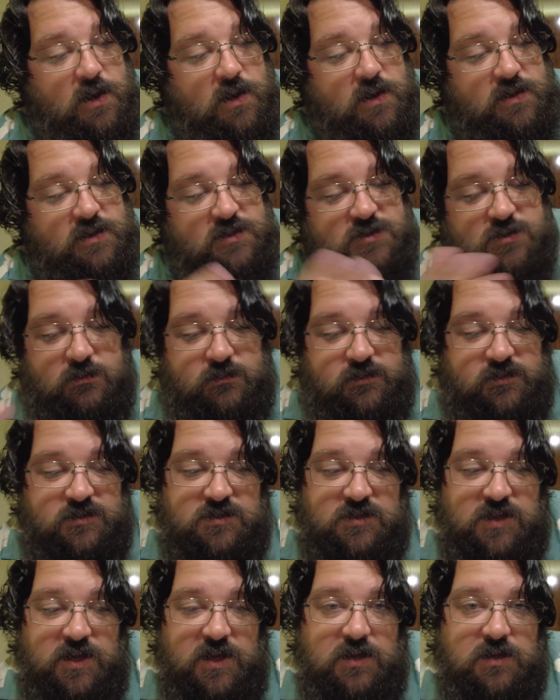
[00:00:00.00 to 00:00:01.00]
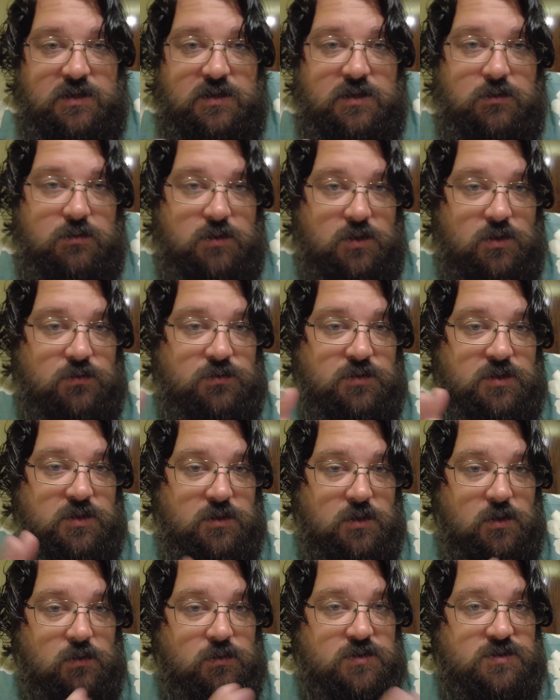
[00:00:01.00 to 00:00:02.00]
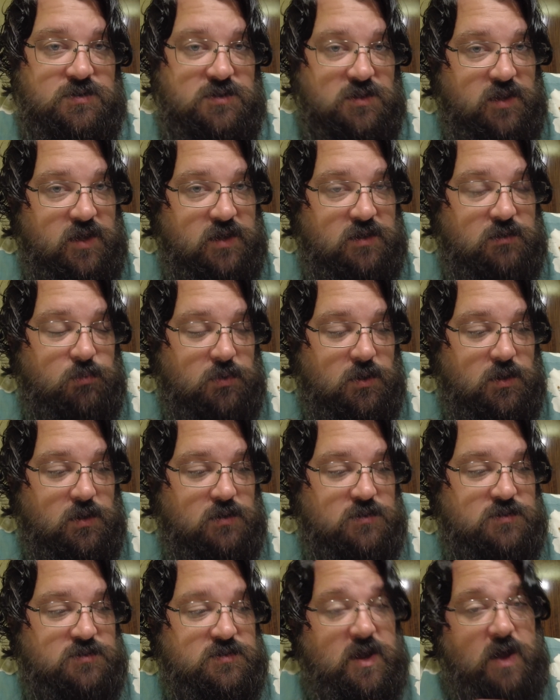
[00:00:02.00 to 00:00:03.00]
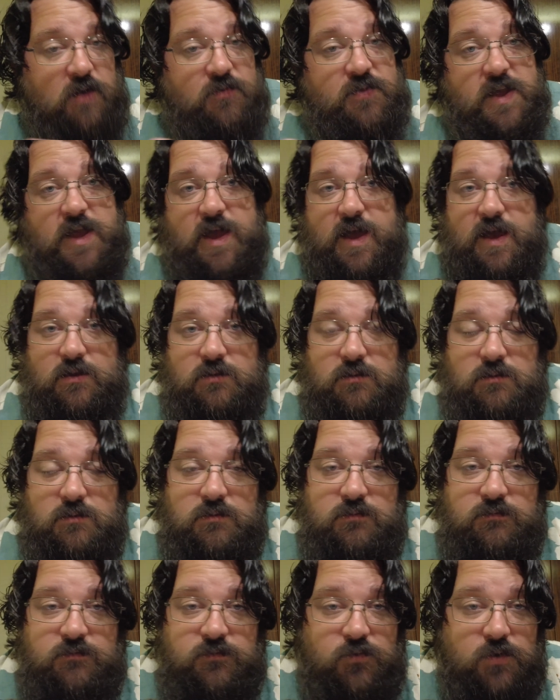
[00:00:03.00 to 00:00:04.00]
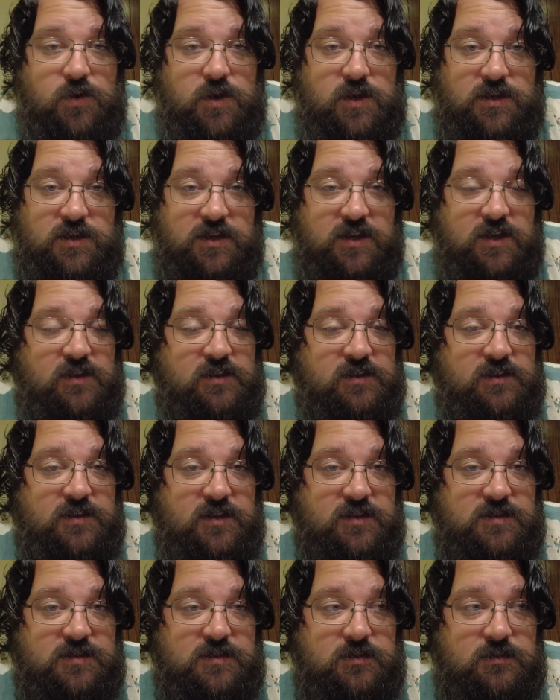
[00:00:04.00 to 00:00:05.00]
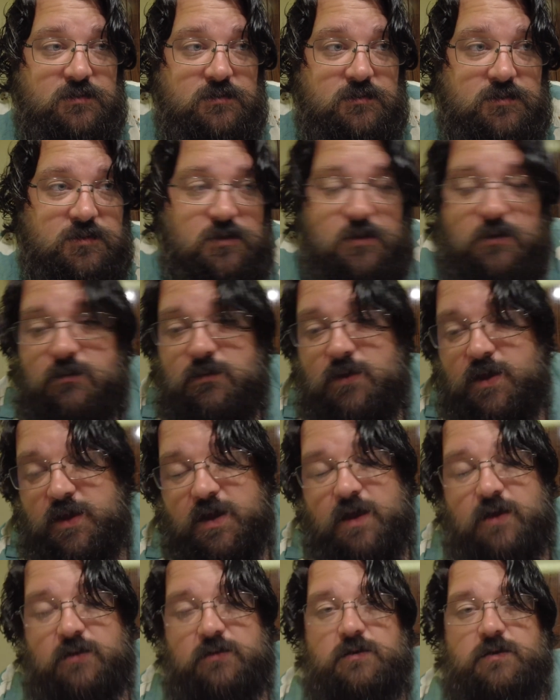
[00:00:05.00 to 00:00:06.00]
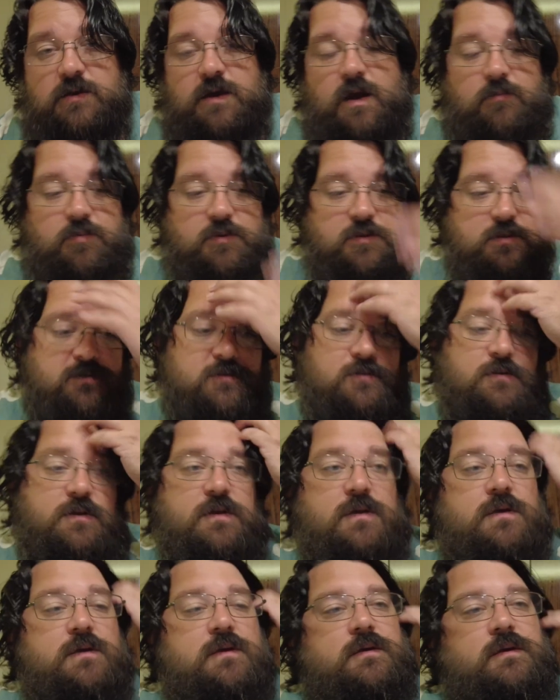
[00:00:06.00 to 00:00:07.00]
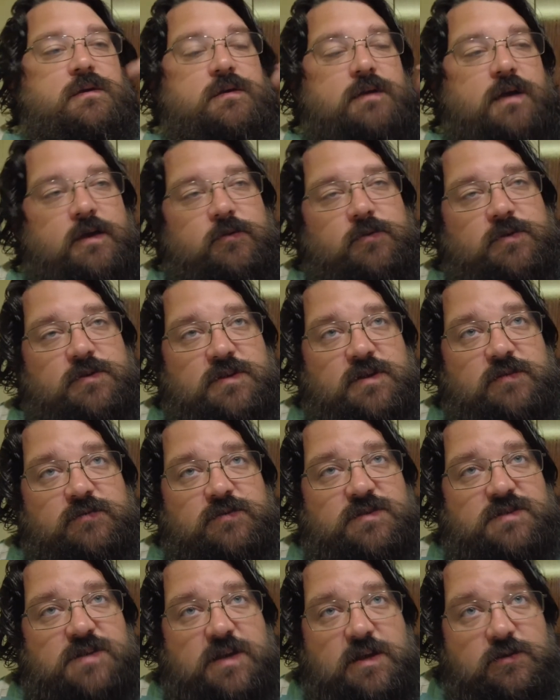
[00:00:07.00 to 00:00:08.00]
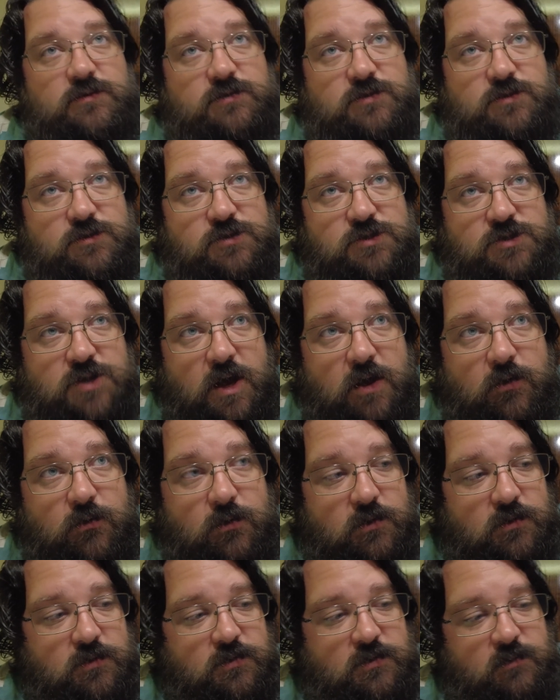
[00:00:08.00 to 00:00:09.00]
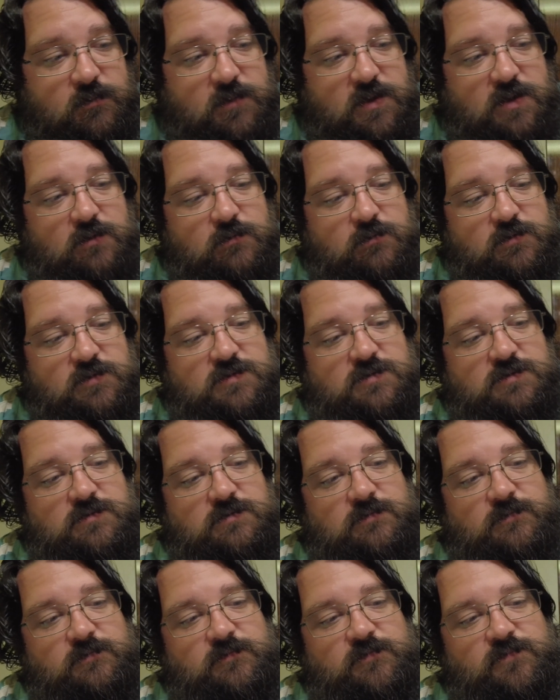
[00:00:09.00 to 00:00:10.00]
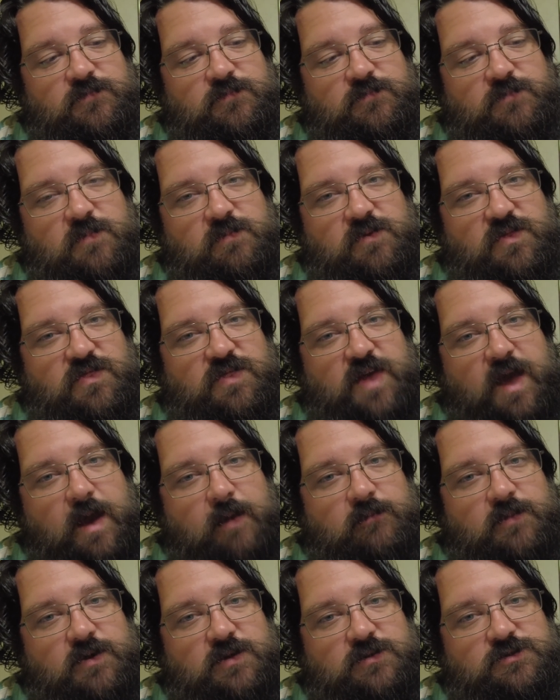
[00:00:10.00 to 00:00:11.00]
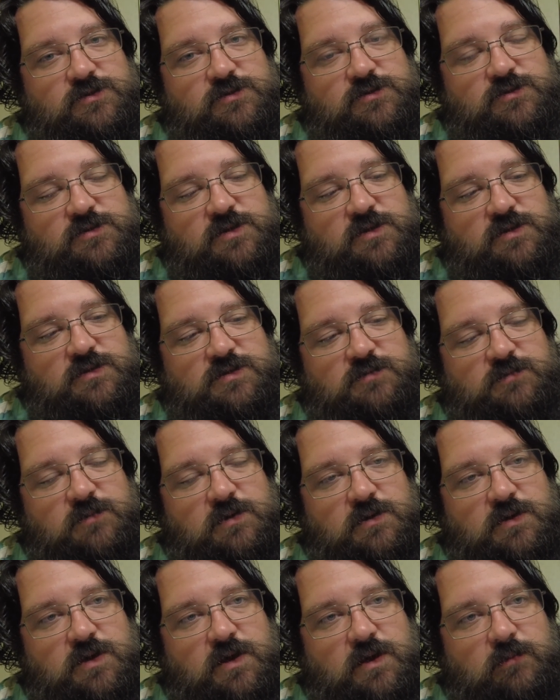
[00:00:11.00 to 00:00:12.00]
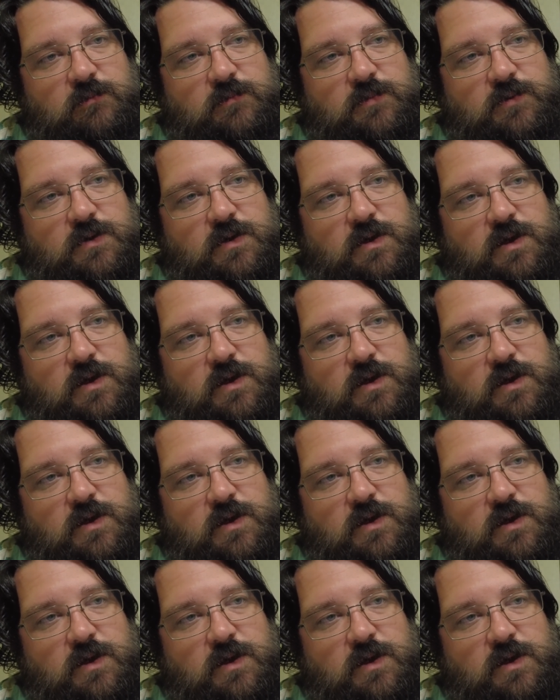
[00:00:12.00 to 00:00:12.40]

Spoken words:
It's almost like you can only go to select bars. Now, they had free tequila tasting, so I got a couple of, I wouldn't even say it was a shot worth. I mean, it was maybe that much in a small cup,